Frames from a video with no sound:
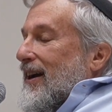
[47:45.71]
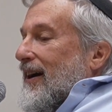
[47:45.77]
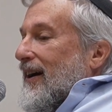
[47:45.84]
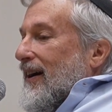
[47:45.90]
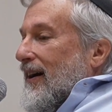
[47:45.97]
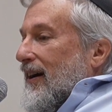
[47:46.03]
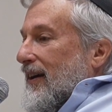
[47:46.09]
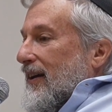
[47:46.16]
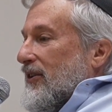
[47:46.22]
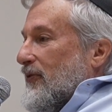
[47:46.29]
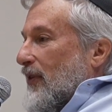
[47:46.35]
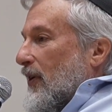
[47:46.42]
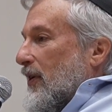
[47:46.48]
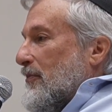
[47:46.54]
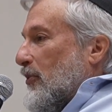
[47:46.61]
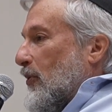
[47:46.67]
It's
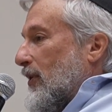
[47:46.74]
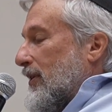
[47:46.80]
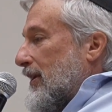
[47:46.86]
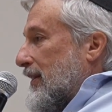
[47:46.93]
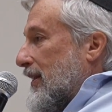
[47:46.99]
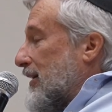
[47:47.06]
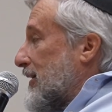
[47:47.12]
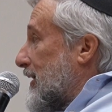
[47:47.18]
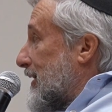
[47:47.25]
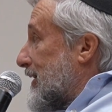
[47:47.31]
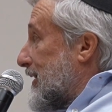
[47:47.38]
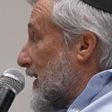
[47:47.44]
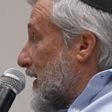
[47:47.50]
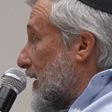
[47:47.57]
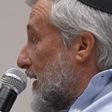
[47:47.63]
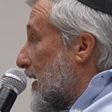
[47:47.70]
very important that they
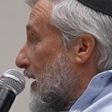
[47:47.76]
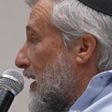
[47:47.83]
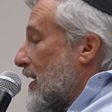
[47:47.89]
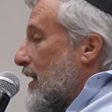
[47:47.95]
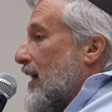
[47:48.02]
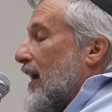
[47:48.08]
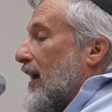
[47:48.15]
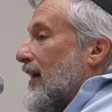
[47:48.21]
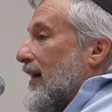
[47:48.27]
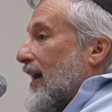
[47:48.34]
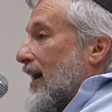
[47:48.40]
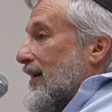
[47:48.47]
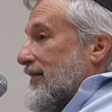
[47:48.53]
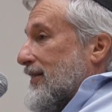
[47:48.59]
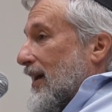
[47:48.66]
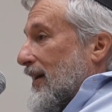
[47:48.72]
succeed.
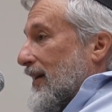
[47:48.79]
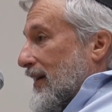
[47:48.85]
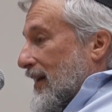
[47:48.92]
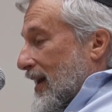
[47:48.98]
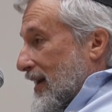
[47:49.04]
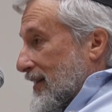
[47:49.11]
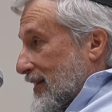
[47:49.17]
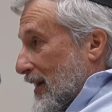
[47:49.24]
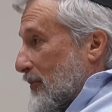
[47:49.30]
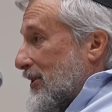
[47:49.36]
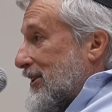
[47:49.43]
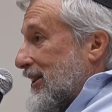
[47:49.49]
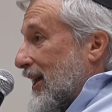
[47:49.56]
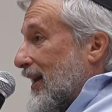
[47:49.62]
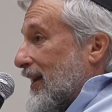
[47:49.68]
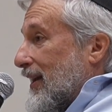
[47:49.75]
As I
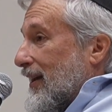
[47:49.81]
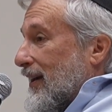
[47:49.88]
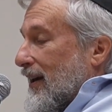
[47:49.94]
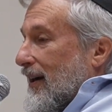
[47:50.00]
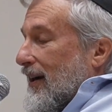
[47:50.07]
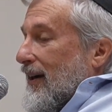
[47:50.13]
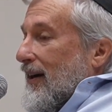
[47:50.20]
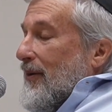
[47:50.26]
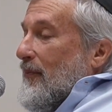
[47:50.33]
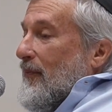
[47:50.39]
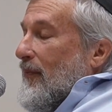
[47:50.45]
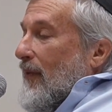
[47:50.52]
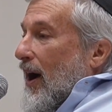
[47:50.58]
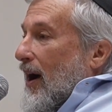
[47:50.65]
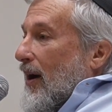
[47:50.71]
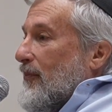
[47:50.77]
was saying,
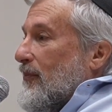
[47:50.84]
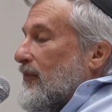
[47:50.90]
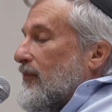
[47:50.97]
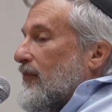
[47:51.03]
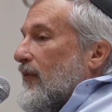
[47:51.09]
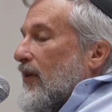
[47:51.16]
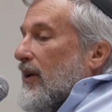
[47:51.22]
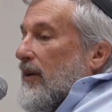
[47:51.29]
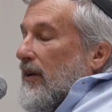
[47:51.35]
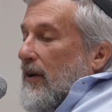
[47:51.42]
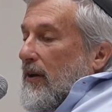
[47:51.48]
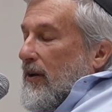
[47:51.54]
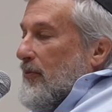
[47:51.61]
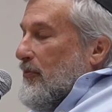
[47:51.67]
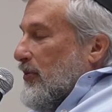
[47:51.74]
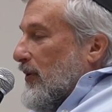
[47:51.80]
I'm
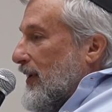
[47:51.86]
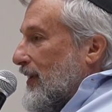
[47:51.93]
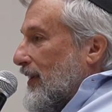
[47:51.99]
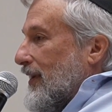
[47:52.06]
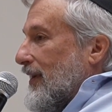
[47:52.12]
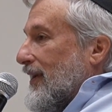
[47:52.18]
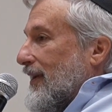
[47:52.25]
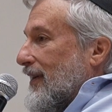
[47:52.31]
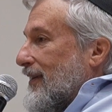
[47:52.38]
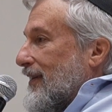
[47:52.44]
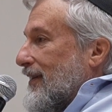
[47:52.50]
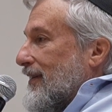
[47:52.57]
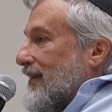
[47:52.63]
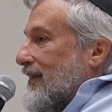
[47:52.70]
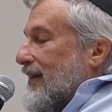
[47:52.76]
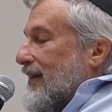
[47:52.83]
completely
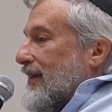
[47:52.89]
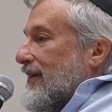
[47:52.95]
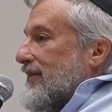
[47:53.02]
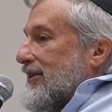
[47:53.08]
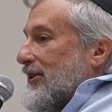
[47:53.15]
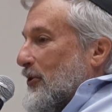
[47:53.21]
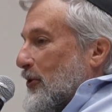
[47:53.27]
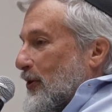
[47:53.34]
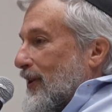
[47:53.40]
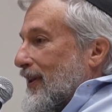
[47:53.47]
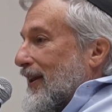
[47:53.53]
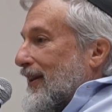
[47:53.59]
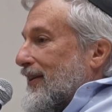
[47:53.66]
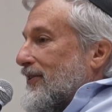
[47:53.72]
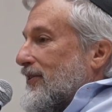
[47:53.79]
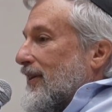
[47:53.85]
certain
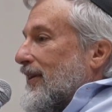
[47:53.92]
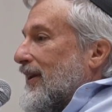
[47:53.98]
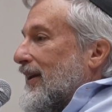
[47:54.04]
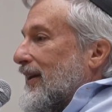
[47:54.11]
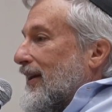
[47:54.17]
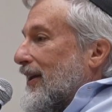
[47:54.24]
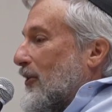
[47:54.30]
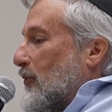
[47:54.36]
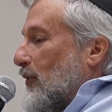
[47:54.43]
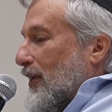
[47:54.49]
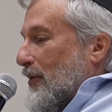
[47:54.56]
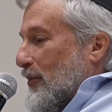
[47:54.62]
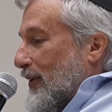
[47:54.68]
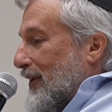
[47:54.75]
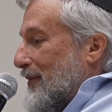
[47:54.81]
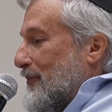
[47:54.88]
that there's an
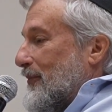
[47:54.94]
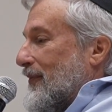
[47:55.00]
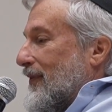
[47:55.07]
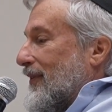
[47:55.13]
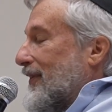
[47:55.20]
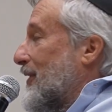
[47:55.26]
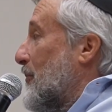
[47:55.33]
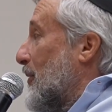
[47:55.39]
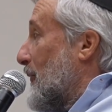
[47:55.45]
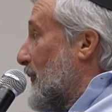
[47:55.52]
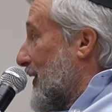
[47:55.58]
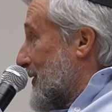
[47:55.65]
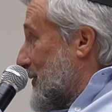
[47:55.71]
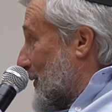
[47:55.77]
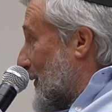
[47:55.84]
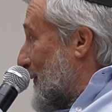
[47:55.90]
equilibrium to be
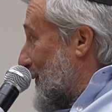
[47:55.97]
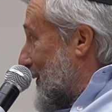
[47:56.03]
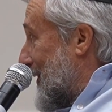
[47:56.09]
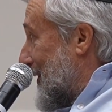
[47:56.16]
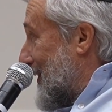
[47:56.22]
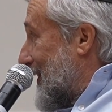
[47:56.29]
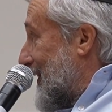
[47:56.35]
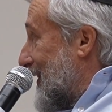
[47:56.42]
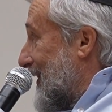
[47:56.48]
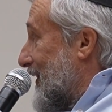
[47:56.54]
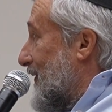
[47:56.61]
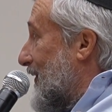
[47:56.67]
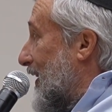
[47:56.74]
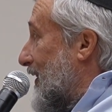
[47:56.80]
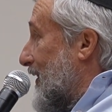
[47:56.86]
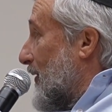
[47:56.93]
reached over here,
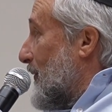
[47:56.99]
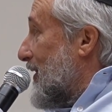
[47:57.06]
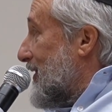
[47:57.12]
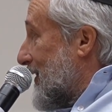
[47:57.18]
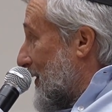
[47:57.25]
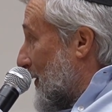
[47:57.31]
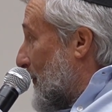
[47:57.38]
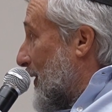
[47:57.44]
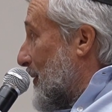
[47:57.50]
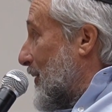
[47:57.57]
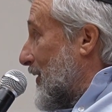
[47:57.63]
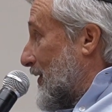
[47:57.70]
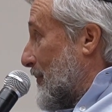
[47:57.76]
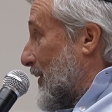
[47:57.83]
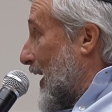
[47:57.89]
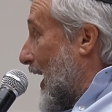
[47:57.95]
right? There is an
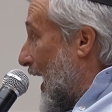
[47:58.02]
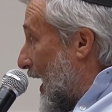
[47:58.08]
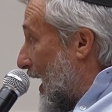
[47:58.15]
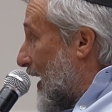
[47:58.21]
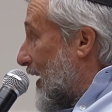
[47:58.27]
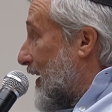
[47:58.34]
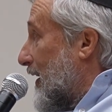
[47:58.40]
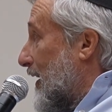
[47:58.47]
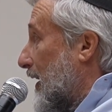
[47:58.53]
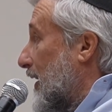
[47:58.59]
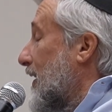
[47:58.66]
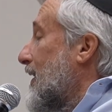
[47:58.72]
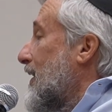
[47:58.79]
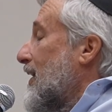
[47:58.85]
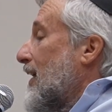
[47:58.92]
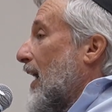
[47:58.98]
agreement to be had, and
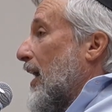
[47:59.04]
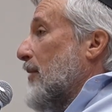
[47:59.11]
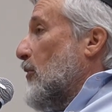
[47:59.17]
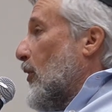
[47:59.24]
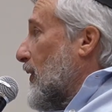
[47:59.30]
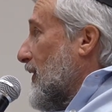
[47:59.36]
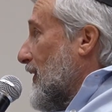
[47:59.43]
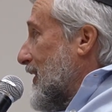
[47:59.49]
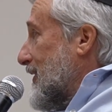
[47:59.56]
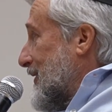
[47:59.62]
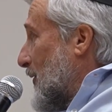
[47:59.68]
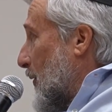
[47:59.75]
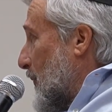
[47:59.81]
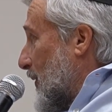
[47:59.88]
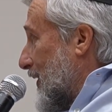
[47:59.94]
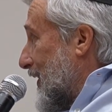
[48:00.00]
I more or less
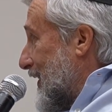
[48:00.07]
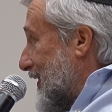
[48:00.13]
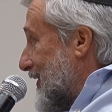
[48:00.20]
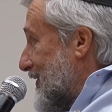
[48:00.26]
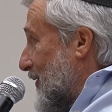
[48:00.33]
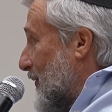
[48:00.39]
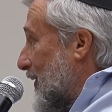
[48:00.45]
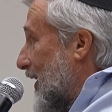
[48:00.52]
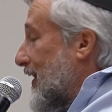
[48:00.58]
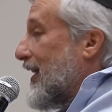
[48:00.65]
know what it is, okay?